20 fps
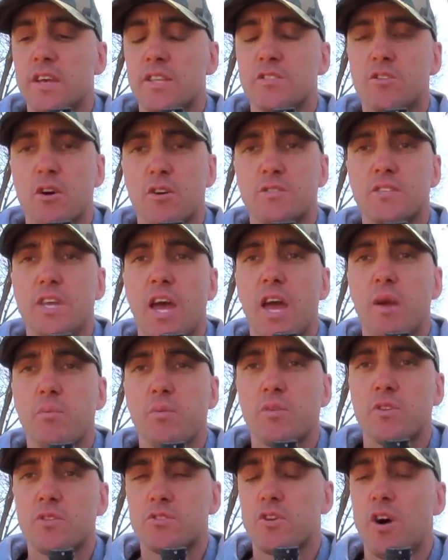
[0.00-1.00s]
It's got tape
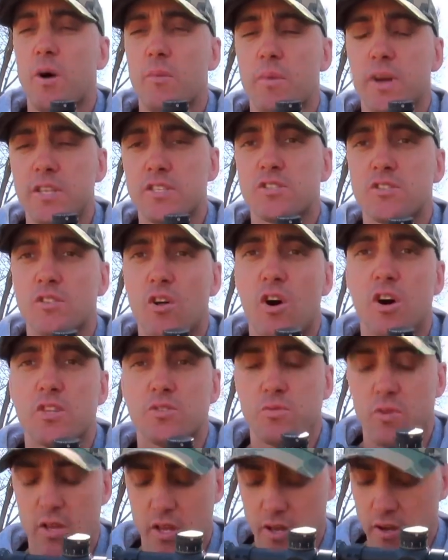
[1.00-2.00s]
on the top. It
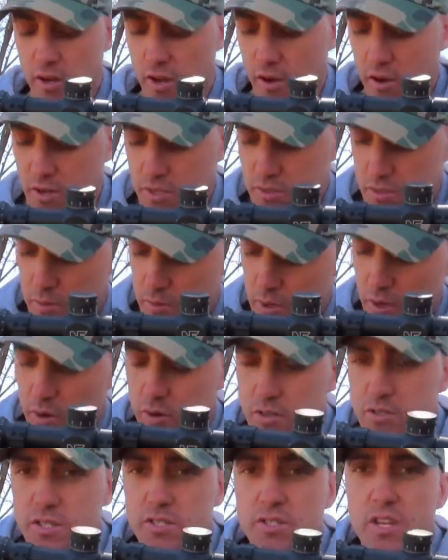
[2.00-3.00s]
slides really nice, to be
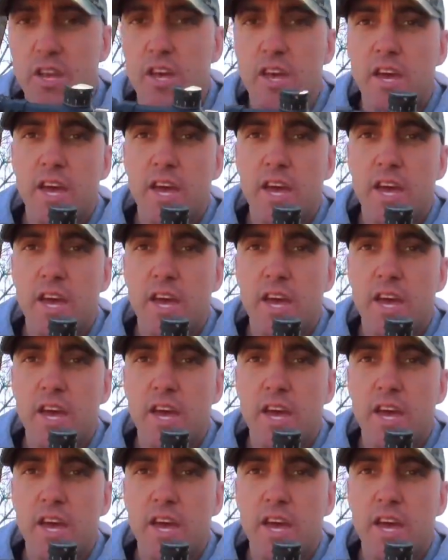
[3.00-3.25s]
honest.